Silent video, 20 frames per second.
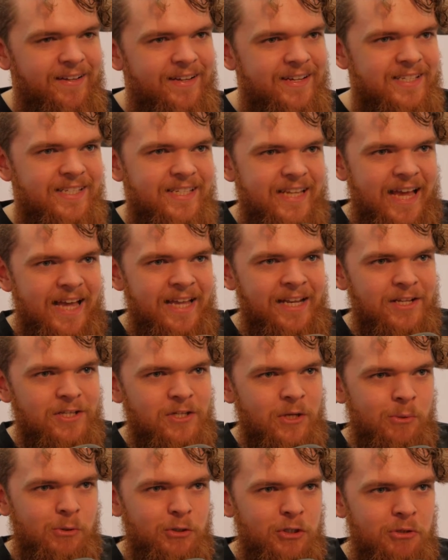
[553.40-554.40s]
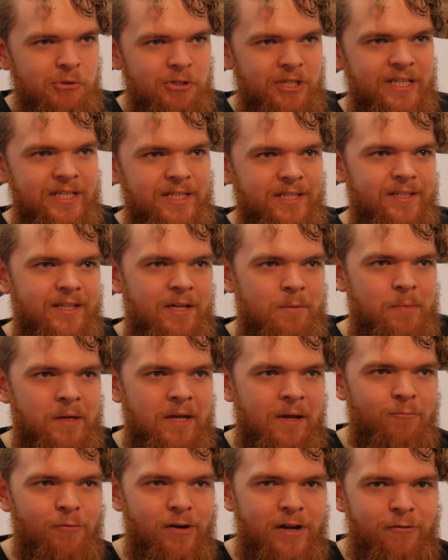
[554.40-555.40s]
sit in its own juices and
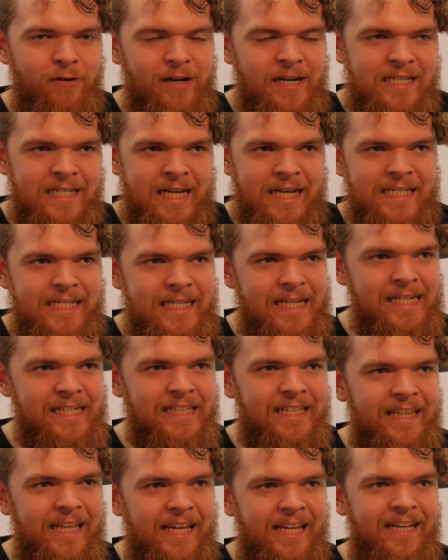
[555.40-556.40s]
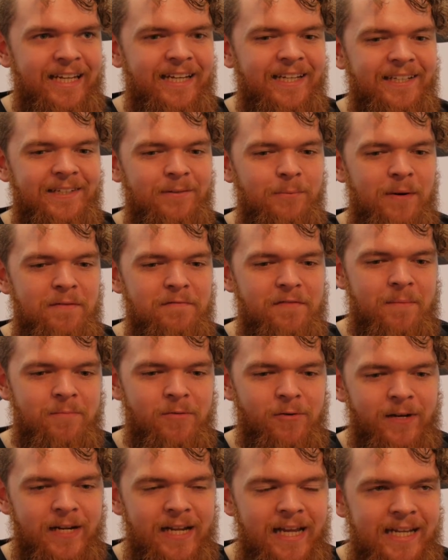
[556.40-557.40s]
become really, really tasty, and then when
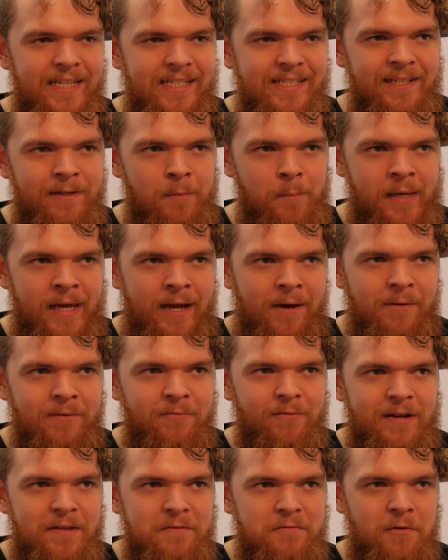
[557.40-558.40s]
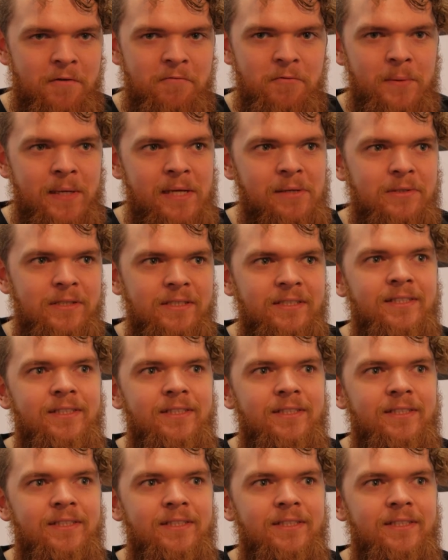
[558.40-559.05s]
February hits, it'll be out and ready for everyone else.